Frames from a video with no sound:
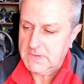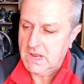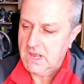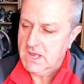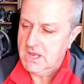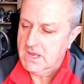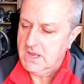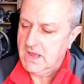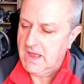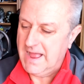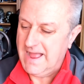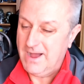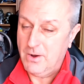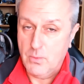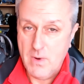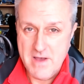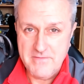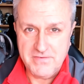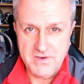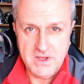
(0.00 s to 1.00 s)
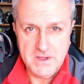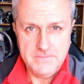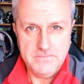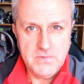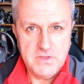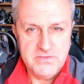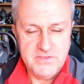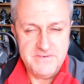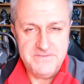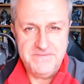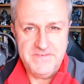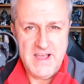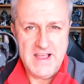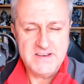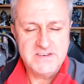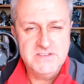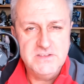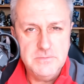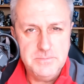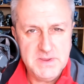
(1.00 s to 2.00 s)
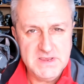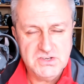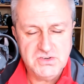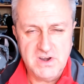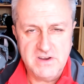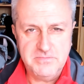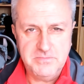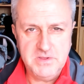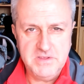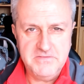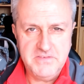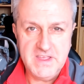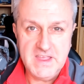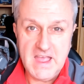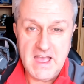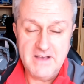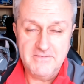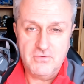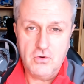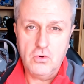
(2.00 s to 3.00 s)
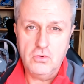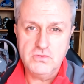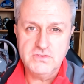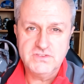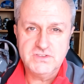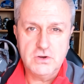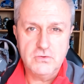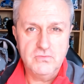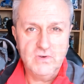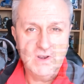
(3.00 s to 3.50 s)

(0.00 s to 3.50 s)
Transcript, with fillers: Uh, however, the fact that Beta FPV have also